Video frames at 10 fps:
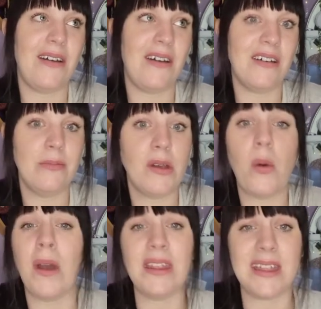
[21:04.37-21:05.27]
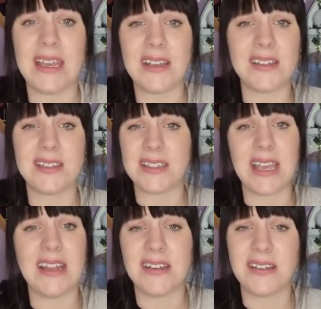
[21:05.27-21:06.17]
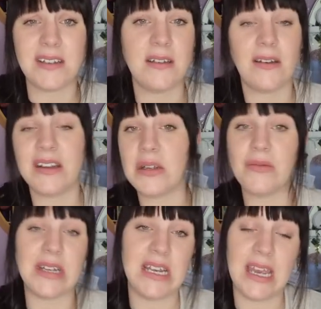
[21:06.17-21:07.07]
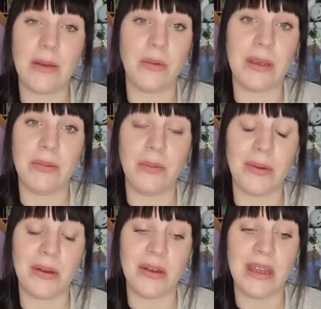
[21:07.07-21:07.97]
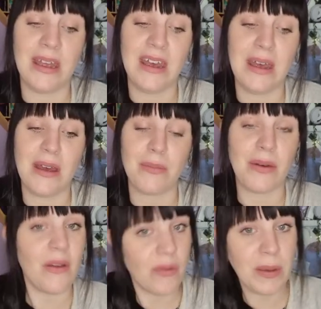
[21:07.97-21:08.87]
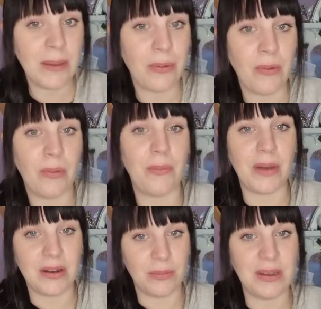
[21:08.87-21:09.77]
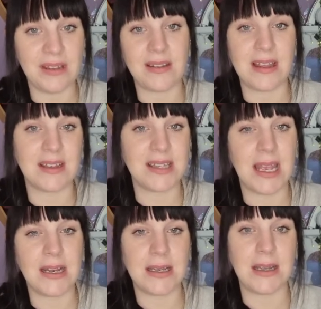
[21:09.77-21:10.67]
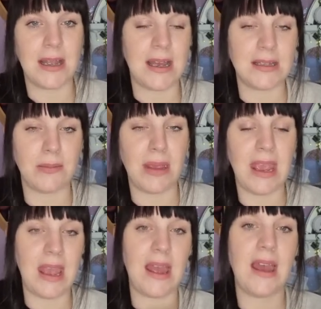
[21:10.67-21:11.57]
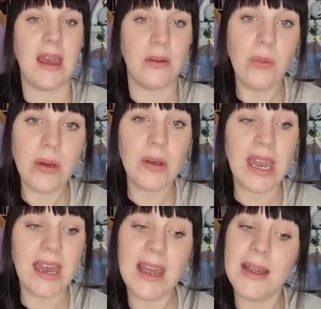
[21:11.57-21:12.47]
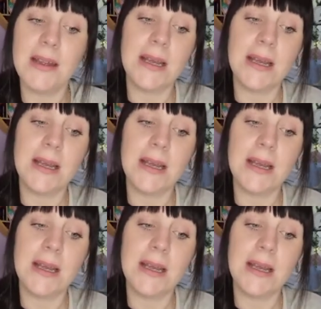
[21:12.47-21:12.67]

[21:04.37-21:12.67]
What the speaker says: I'm quite thick-skinned. I don't really care what people put. But other people might not be as thick-skinned as me and will care.